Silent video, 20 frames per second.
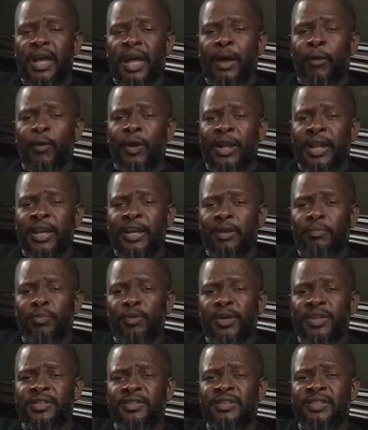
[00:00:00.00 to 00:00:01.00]
I would like
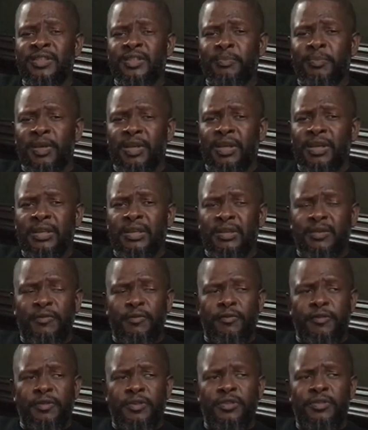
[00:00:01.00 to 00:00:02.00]
Preston's pick
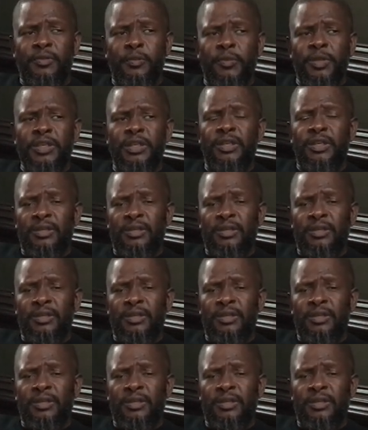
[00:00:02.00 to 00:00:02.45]
for this week.